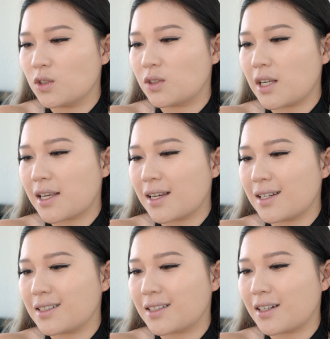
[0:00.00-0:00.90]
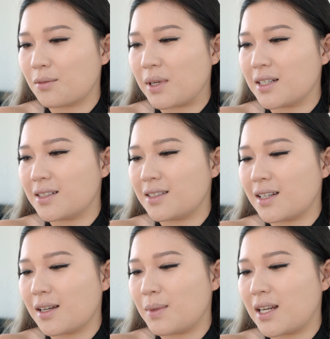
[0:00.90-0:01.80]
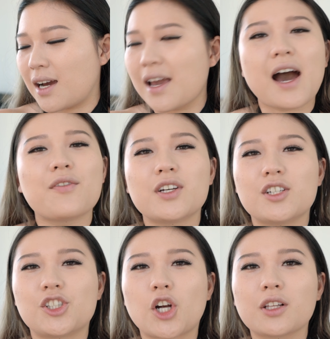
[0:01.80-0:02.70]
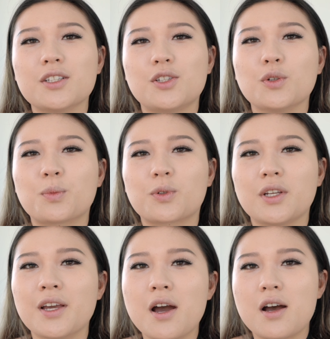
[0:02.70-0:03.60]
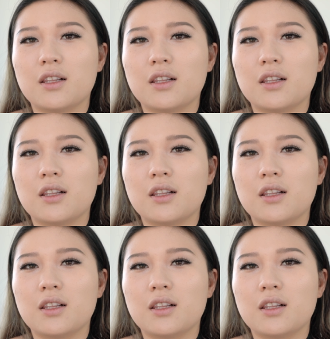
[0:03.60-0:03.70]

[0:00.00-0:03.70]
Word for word: So I get kind of scared because, I mean, I have a Charlotte Tilbury